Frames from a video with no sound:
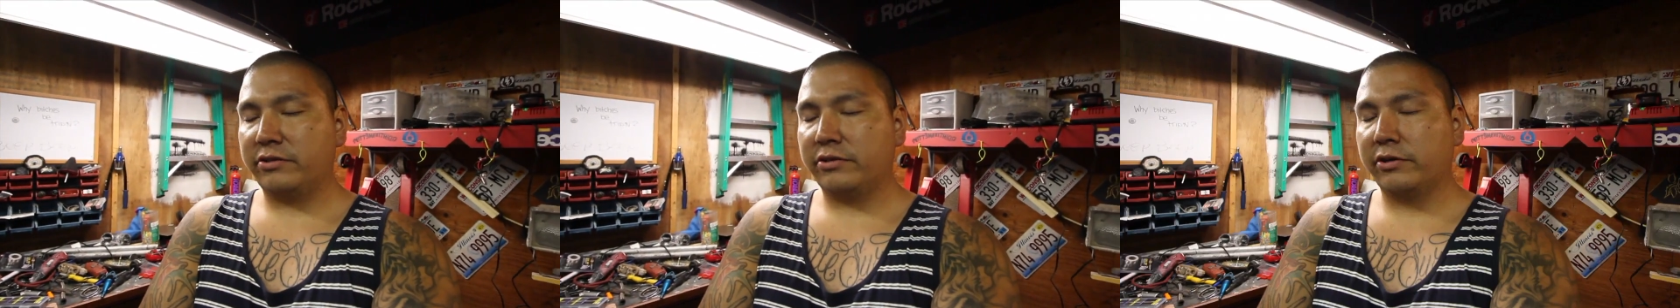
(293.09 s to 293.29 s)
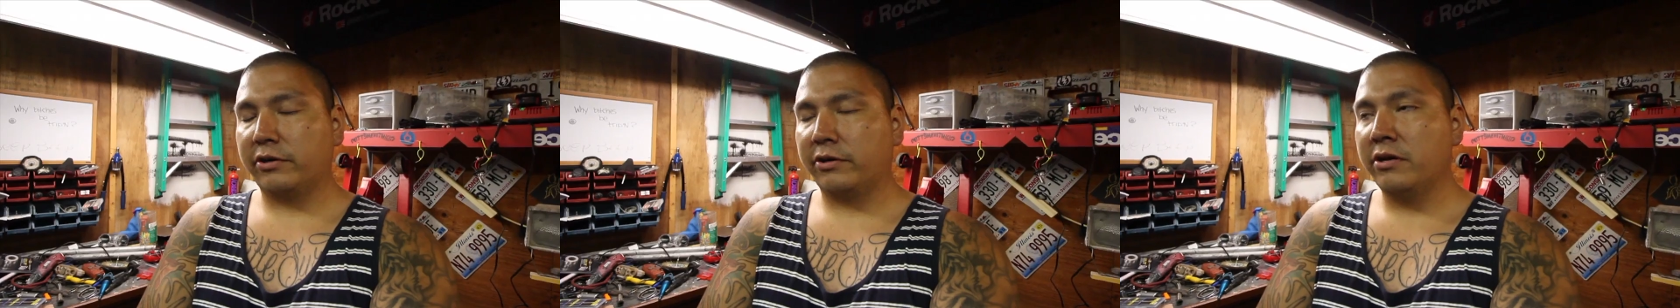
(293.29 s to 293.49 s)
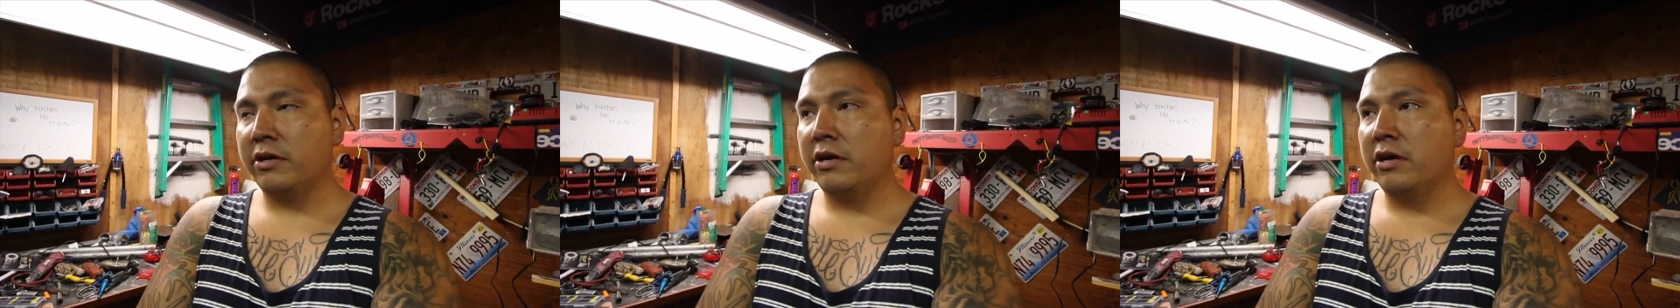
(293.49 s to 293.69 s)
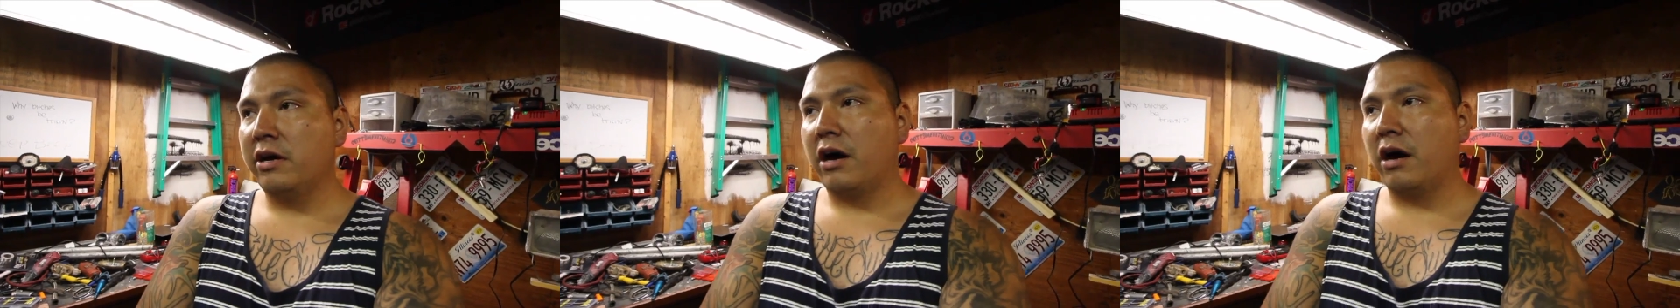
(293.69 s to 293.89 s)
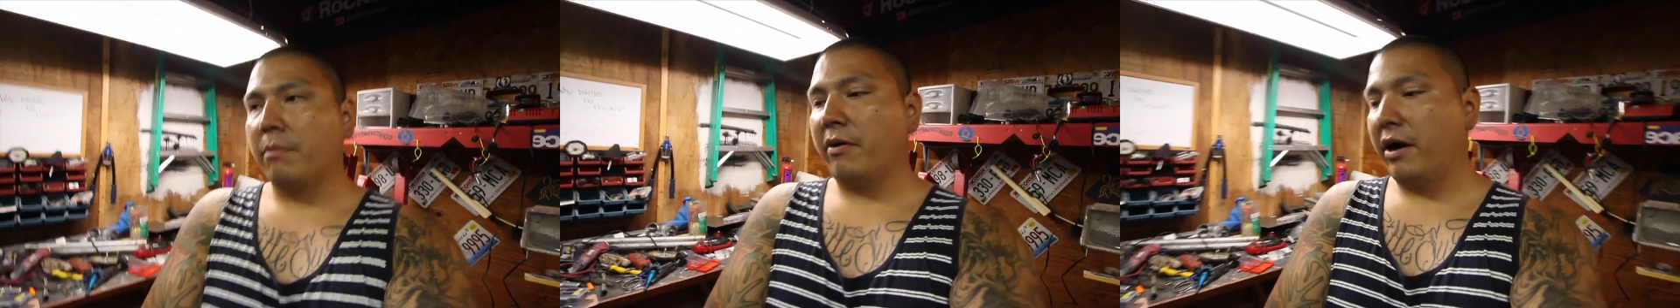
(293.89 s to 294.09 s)
so
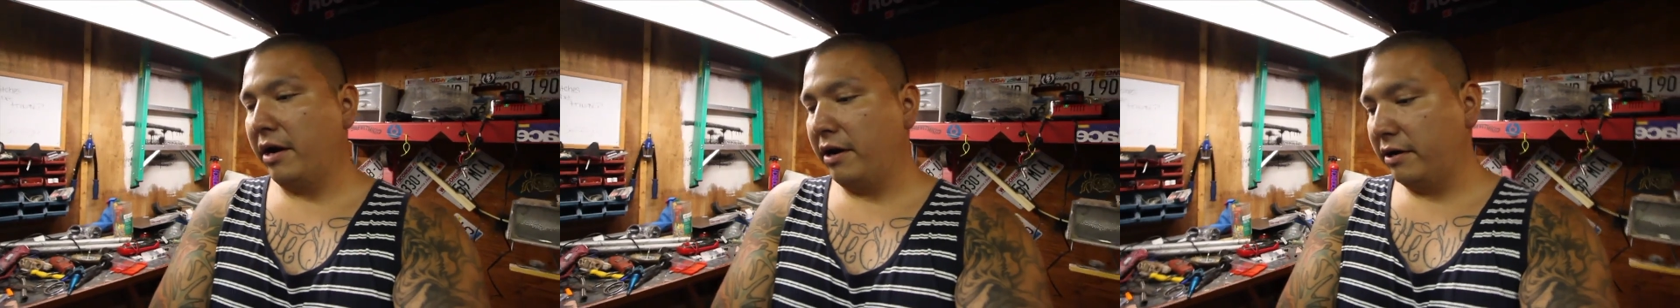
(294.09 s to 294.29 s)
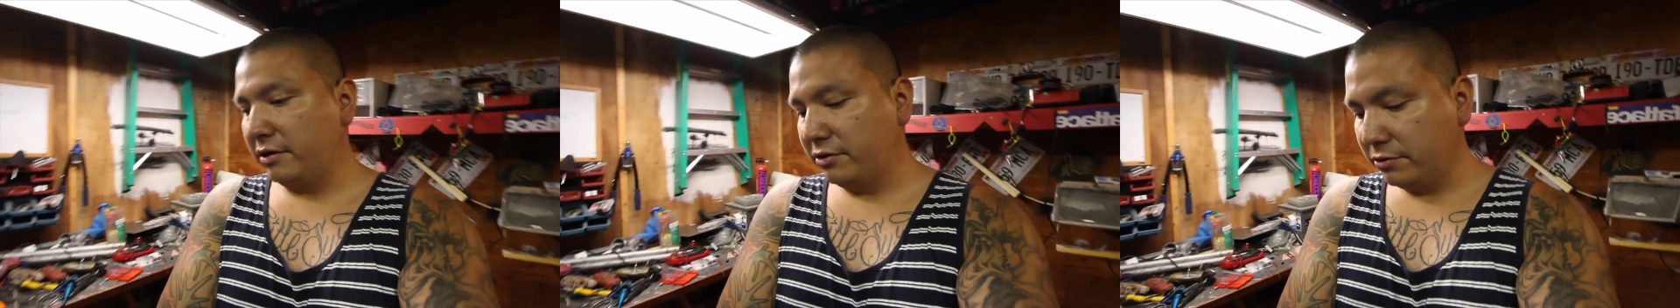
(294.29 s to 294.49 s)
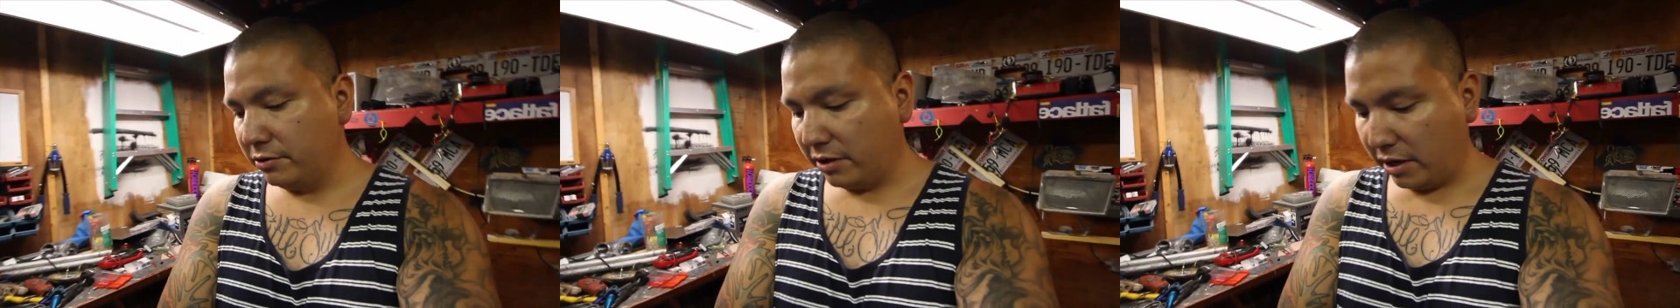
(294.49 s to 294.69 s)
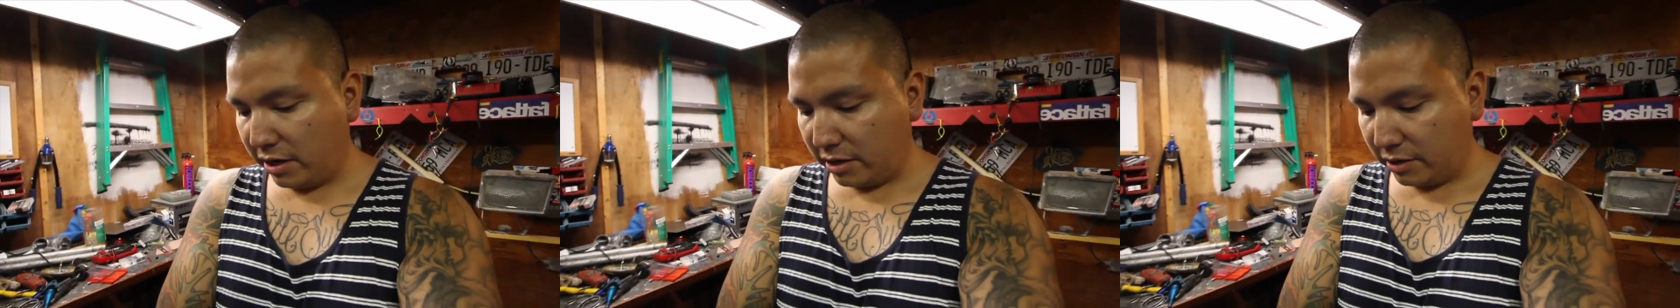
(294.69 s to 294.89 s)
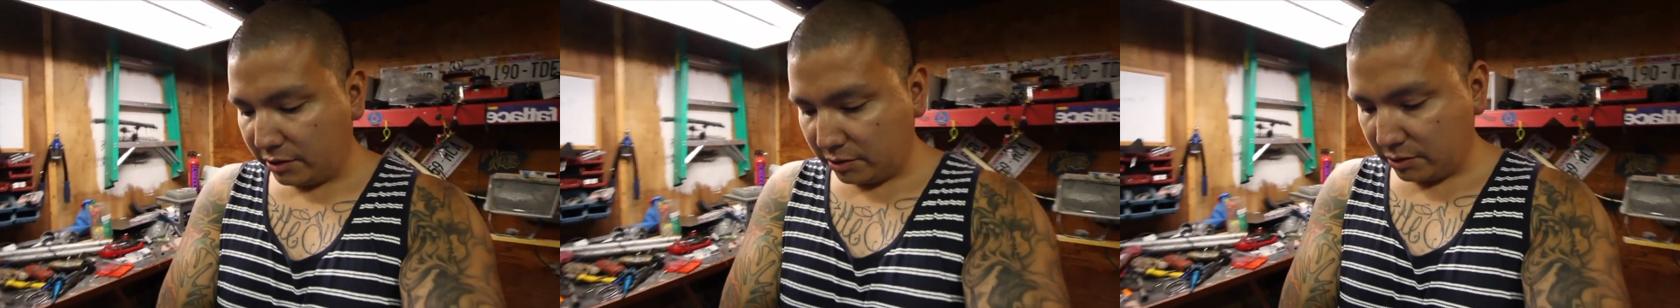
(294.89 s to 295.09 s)
I'll probably do
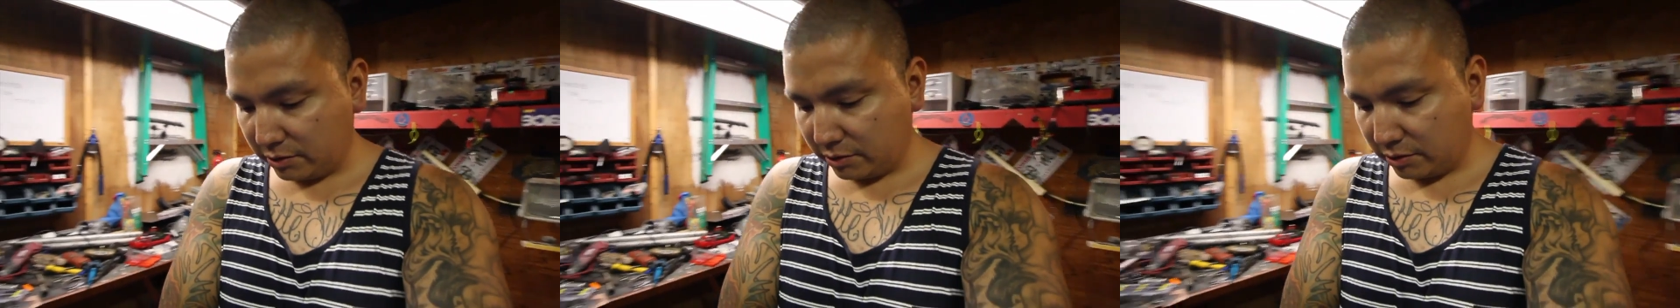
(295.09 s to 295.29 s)
that